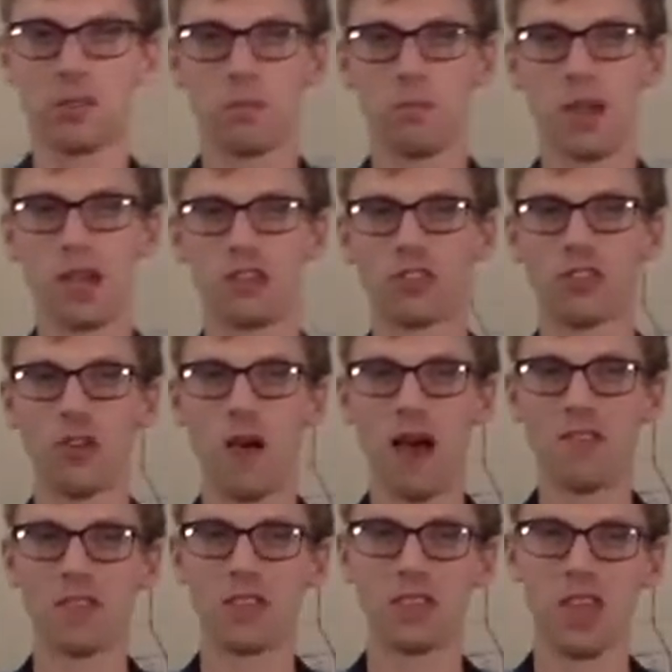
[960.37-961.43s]
make sure you
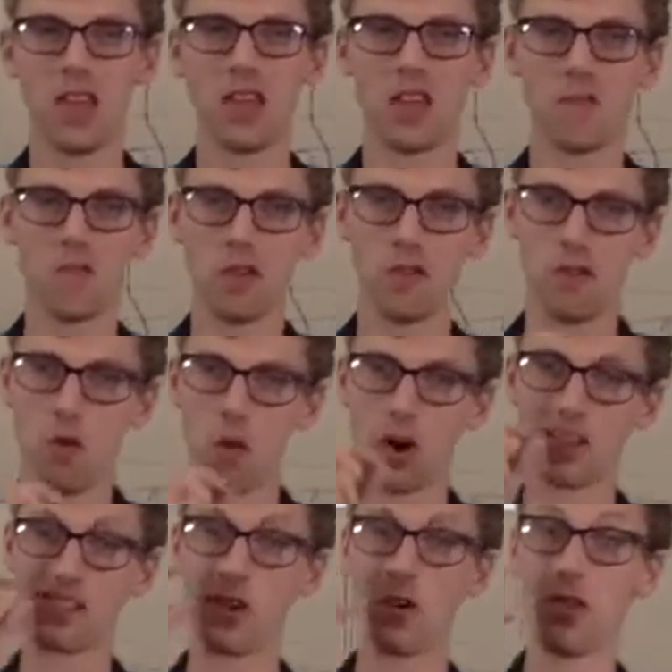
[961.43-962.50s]
have a think if the fork
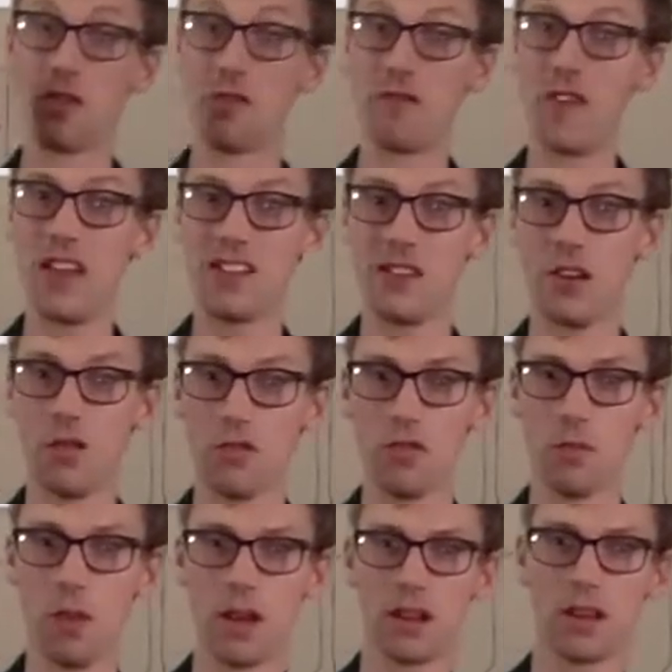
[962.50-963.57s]
has got the fitting on
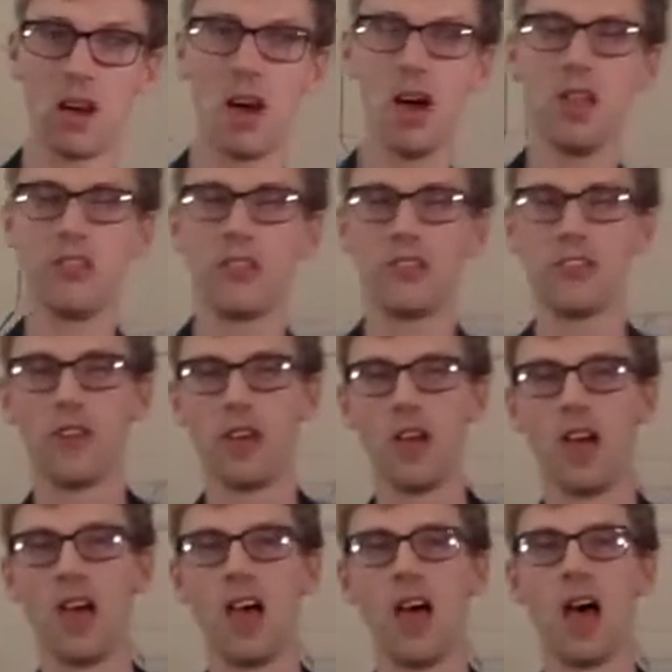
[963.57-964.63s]
for mudguards.
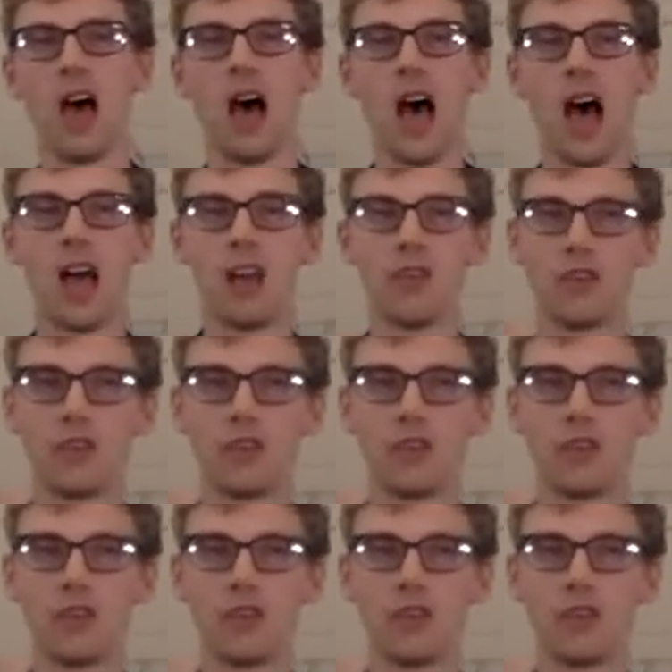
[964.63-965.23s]
And if you're